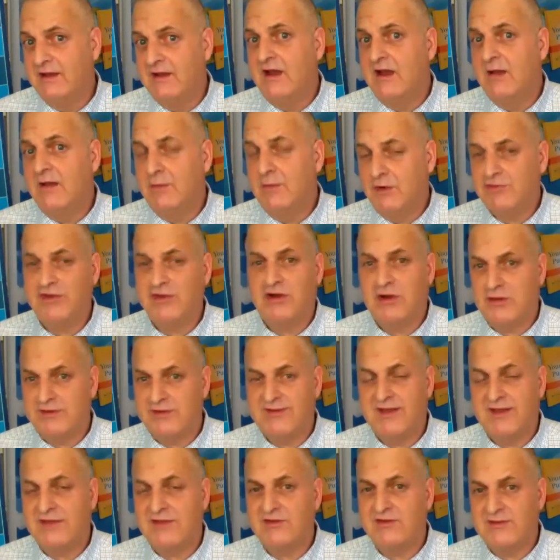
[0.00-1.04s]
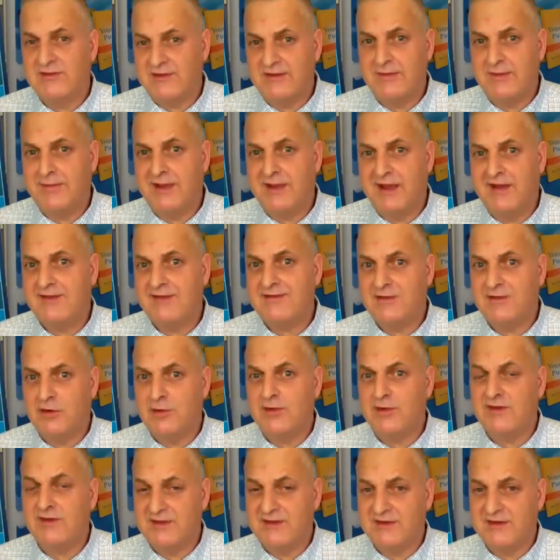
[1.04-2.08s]
emotion code sessions in the past over
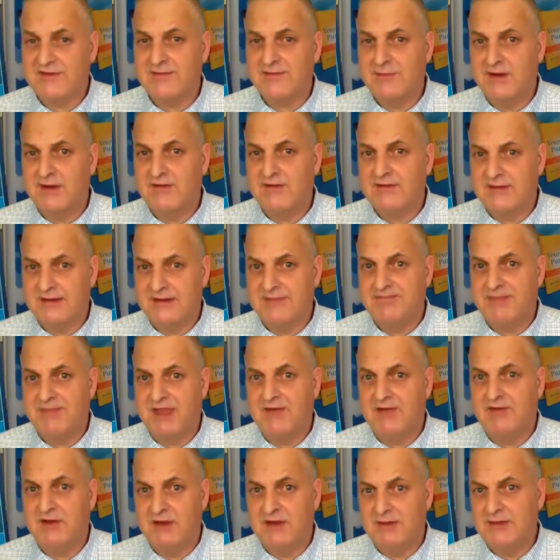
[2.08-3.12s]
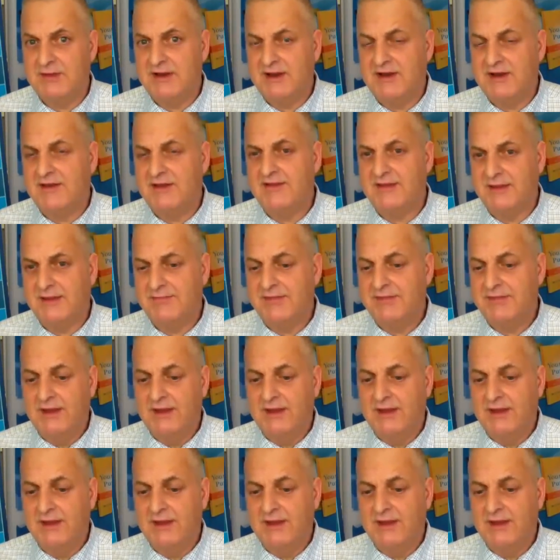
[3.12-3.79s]
6 months and have eliminated them.